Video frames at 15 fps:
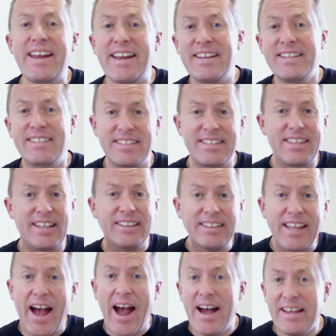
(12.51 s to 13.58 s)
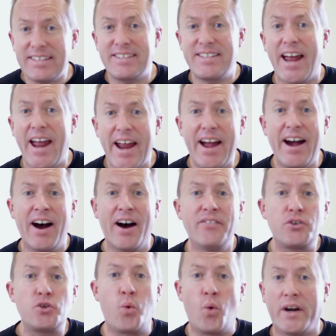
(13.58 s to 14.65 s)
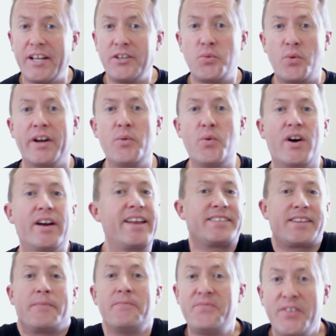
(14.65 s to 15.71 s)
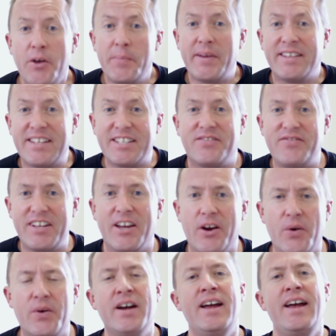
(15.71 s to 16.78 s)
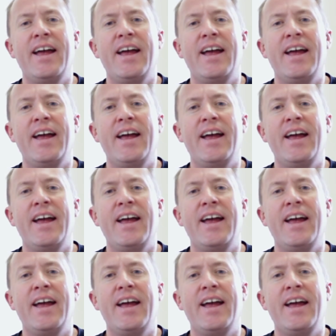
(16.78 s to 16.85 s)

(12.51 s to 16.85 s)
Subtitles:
is the last day of 2021 as I'm filming this video.